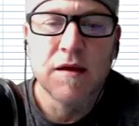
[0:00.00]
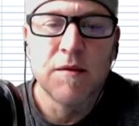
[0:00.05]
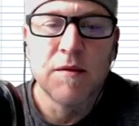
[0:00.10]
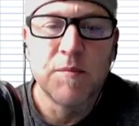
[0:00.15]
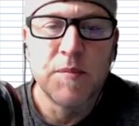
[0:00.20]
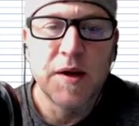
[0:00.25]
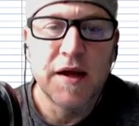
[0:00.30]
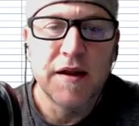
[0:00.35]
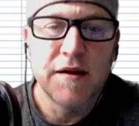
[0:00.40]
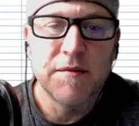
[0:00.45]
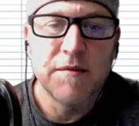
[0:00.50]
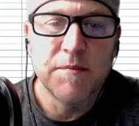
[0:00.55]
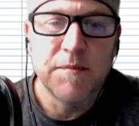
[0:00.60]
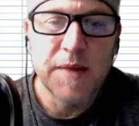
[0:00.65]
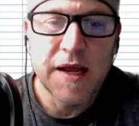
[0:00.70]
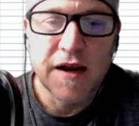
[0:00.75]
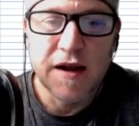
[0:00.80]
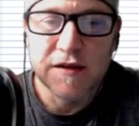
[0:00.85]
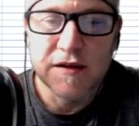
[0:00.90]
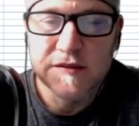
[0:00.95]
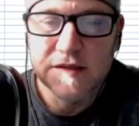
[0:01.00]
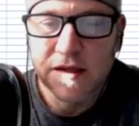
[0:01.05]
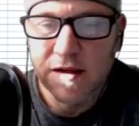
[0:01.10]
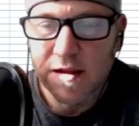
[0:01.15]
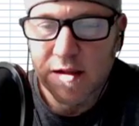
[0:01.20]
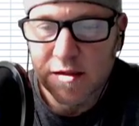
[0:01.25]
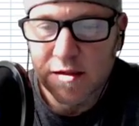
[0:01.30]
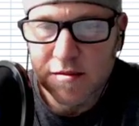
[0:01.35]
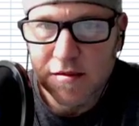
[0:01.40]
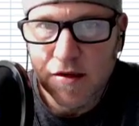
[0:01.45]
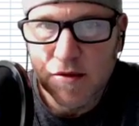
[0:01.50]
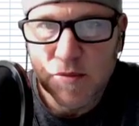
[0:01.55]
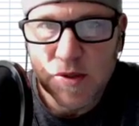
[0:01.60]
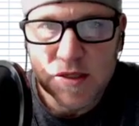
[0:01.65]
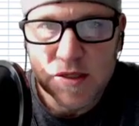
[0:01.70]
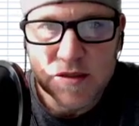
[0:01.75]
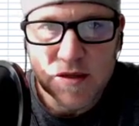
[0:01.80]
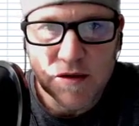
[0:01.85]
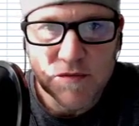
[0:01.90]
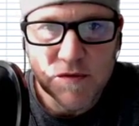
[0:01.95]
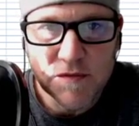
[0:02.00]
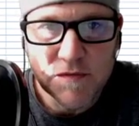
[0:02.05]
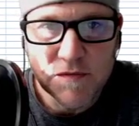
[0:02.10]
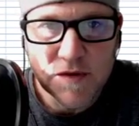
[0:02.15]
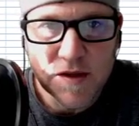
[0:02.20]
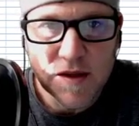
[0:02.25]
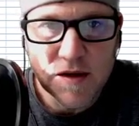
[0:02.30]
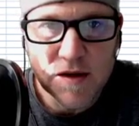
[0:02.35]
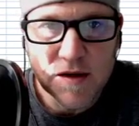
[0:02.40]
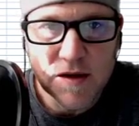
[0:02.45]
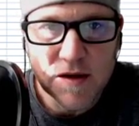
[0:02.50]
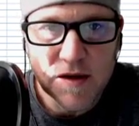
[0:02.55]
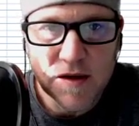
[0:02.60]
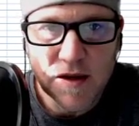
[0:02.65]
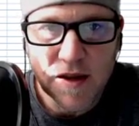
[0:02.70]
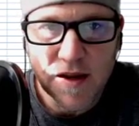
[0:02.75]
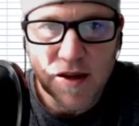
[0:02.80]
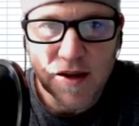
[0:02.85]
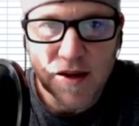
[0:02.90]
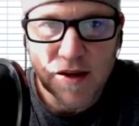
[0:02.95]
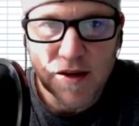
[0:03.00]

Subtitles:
But man, I'll tell you, that's going to be tough to fit a